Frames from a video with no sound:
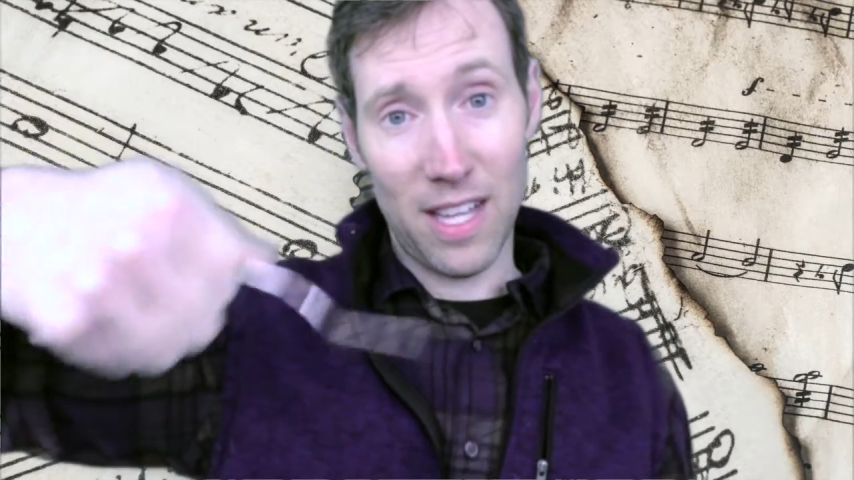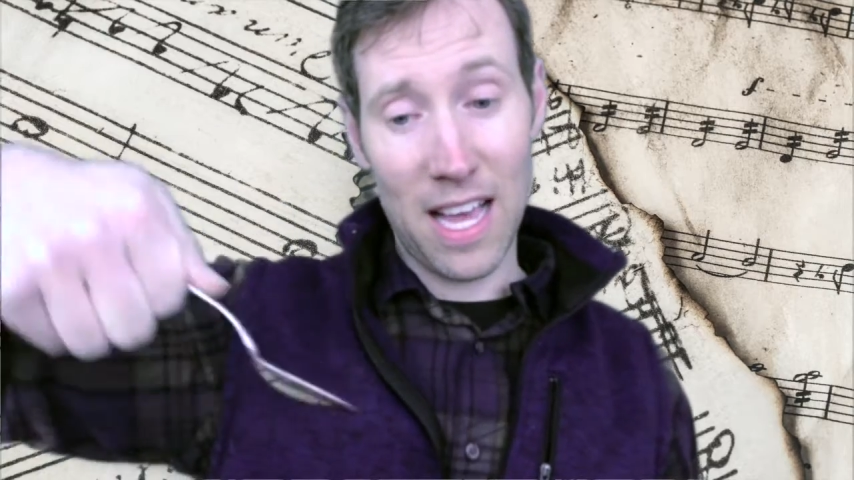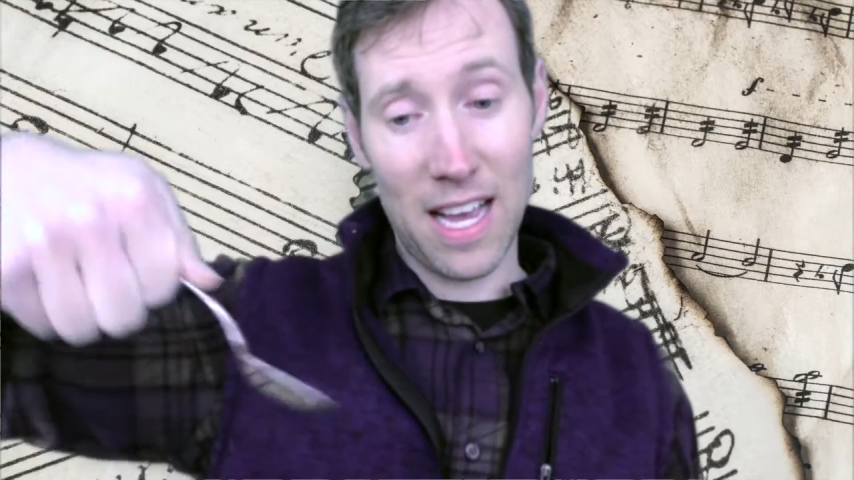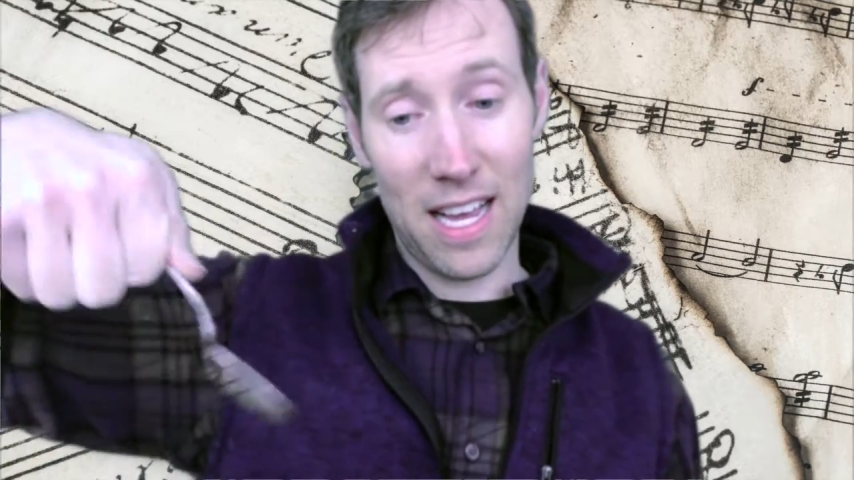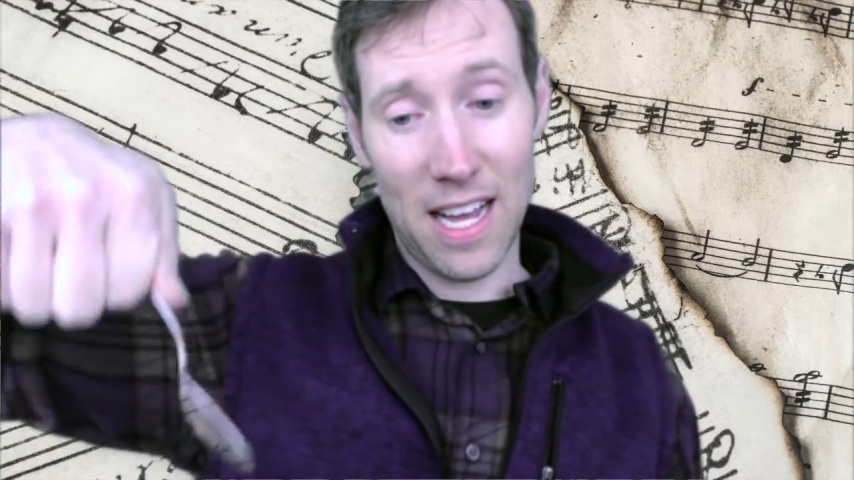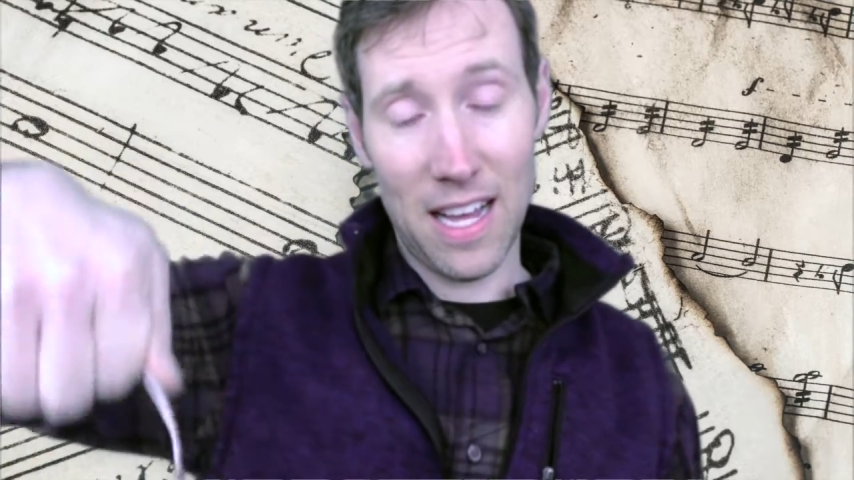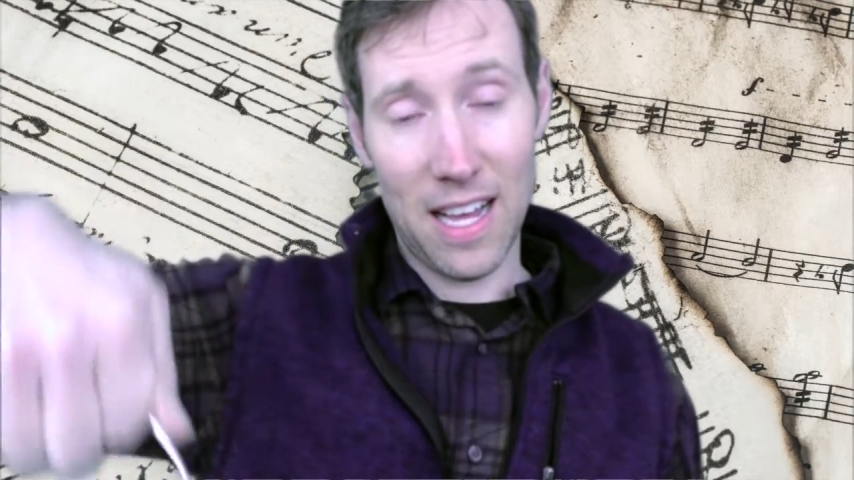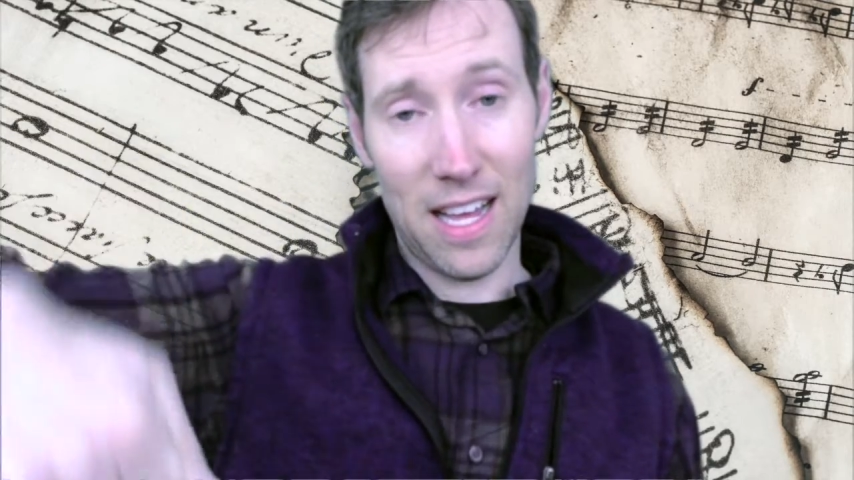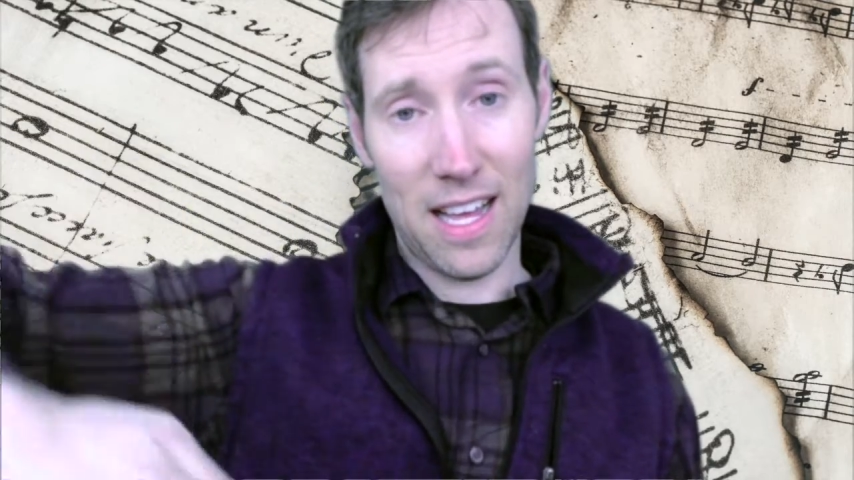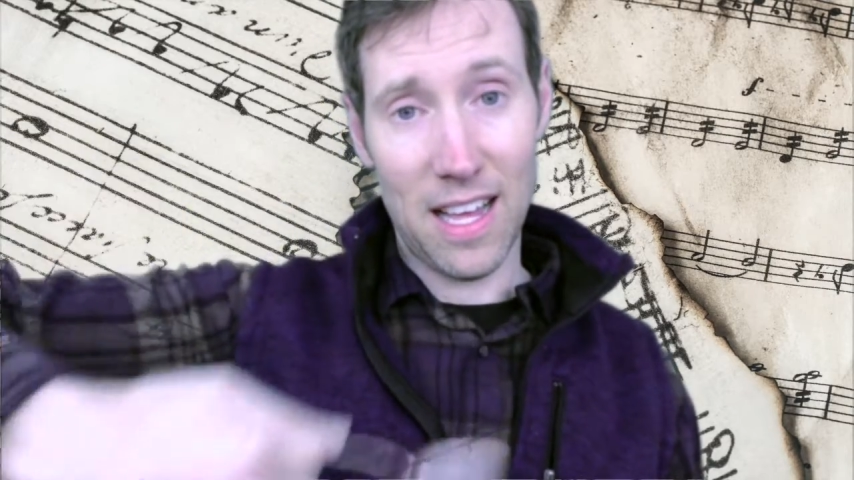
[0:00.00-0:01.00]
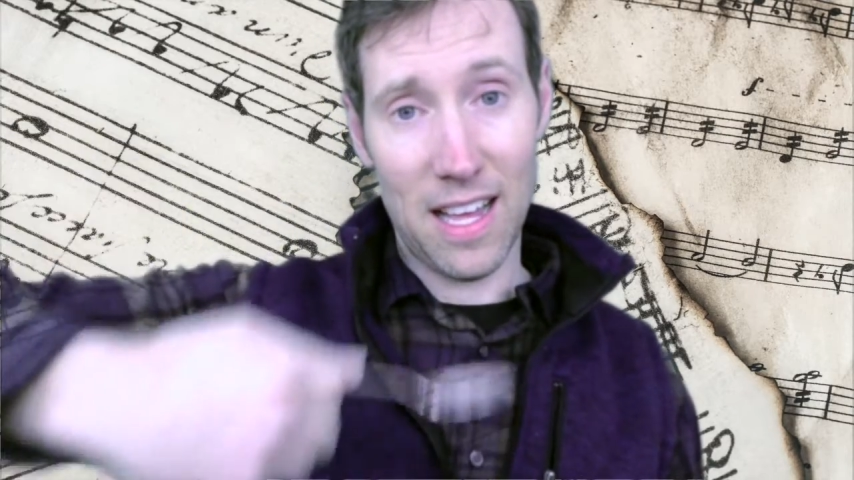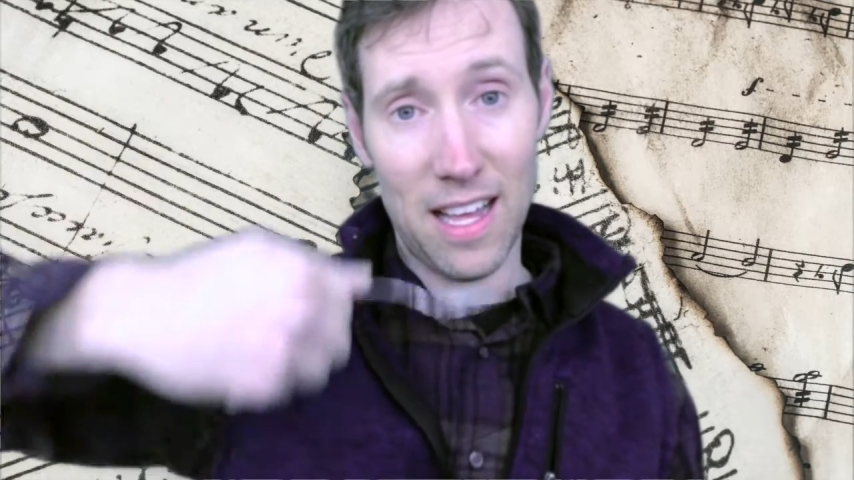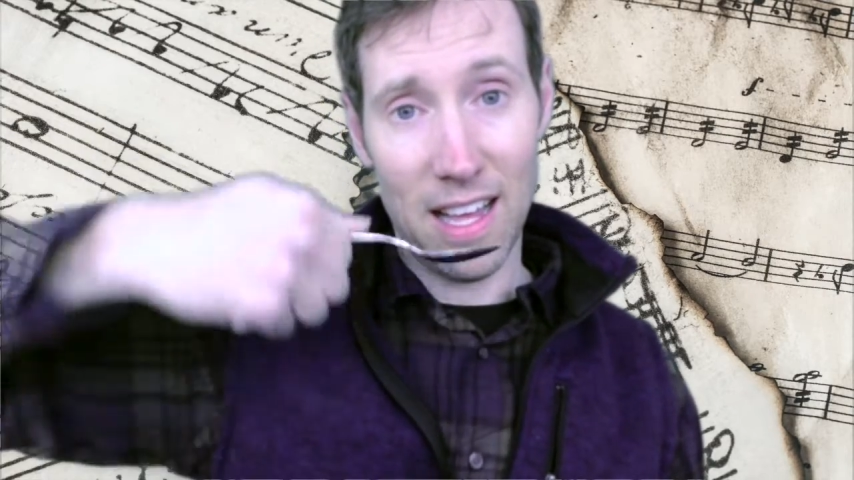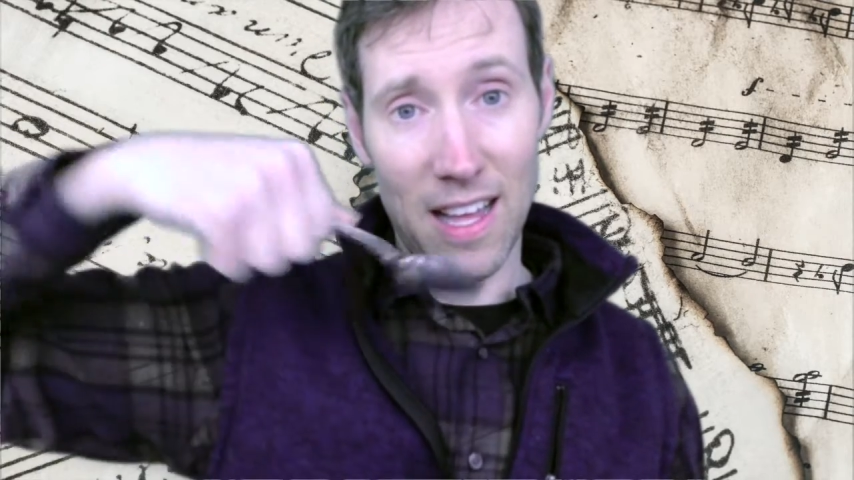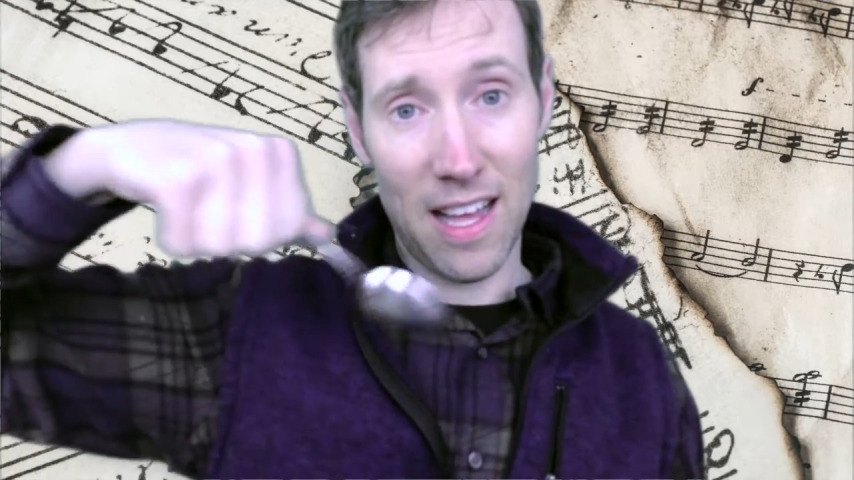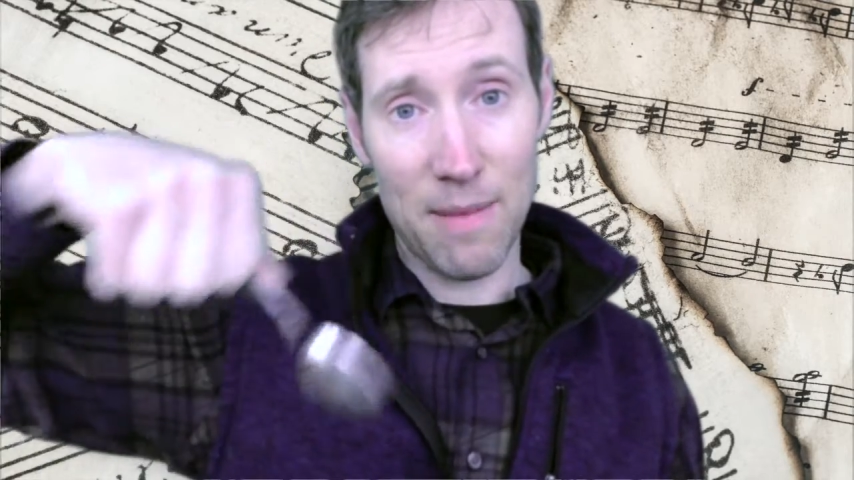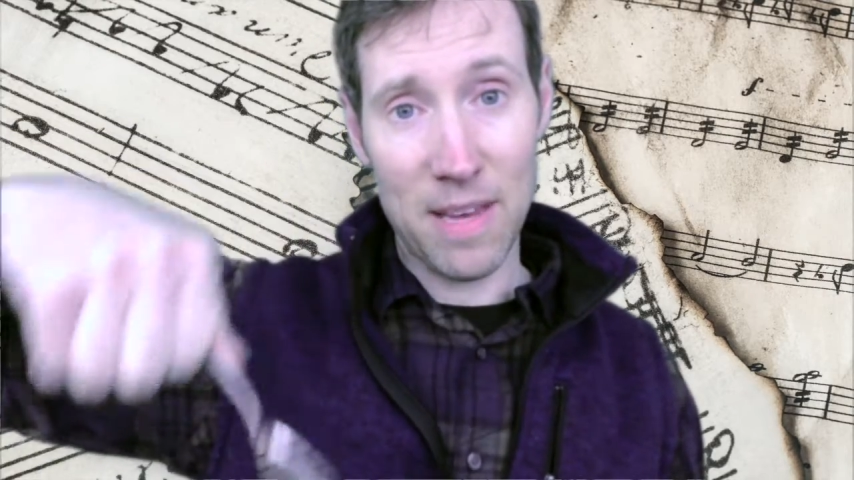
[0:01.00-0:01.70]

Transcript: like I'm